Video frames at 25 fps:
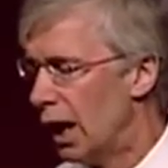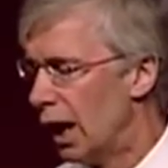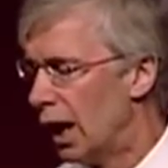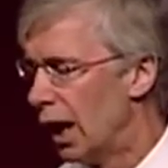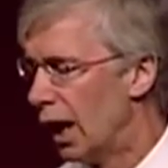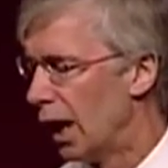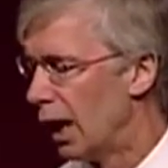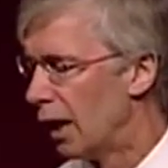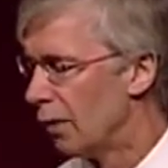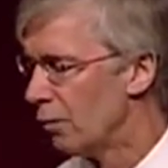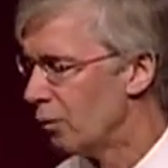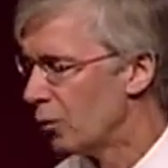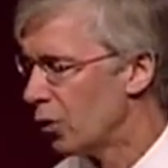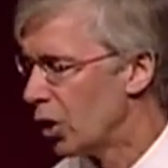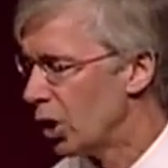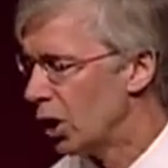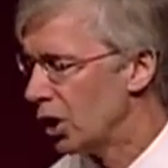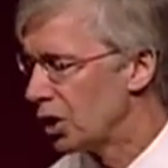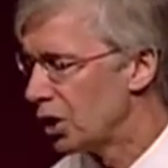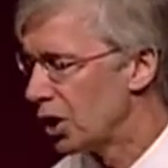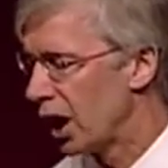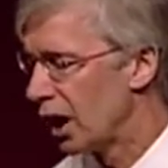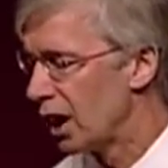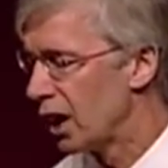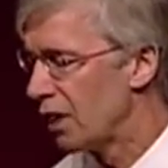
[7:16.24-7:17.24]
Um,
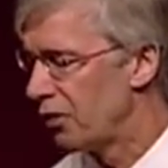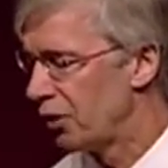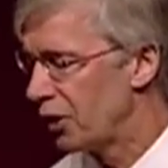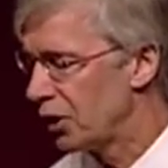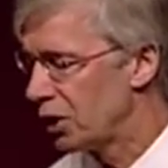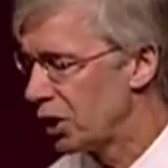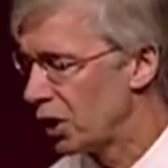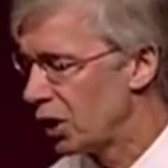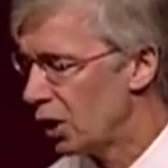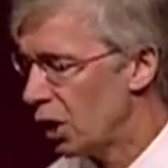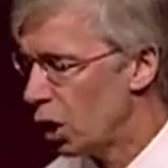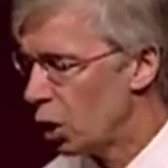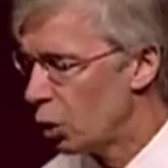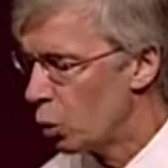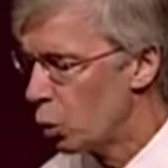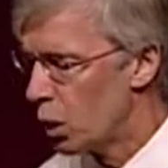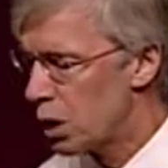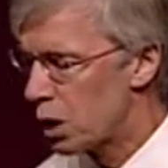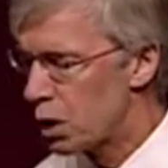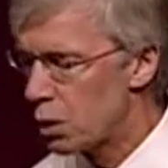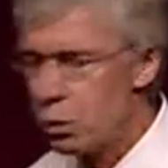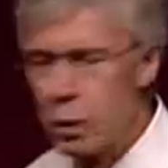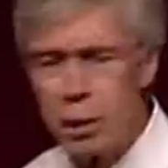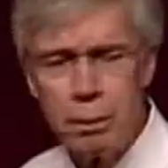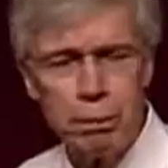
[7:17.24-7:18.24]
Charlie Fischer
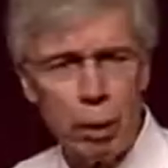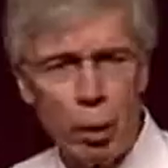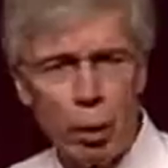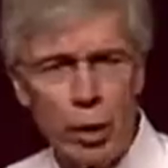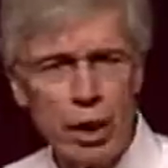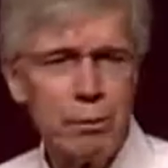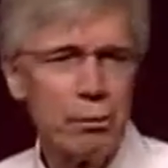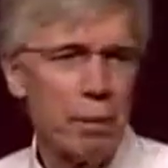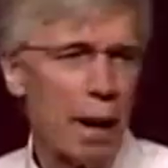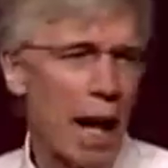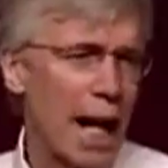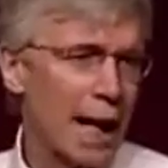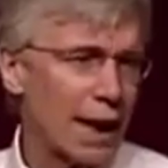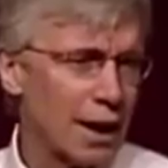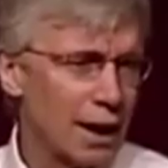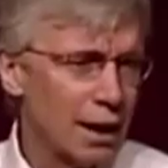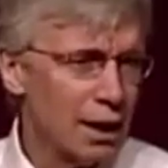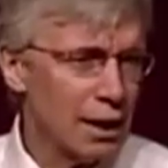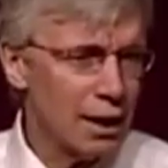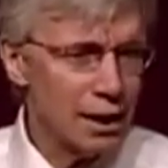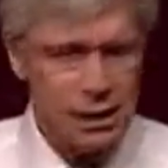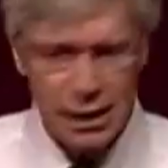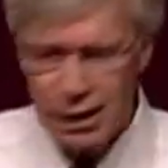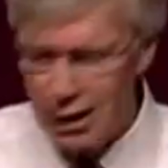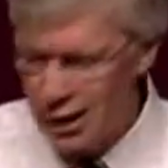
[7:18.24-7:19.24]
was reporting
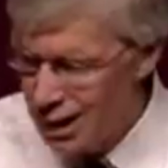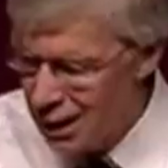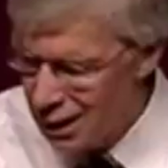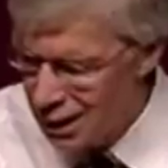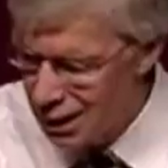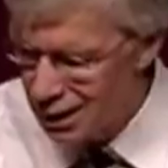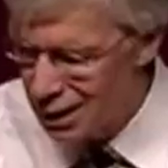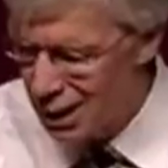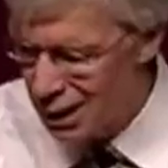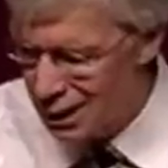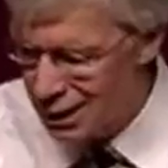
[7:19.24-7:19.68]
back. He'd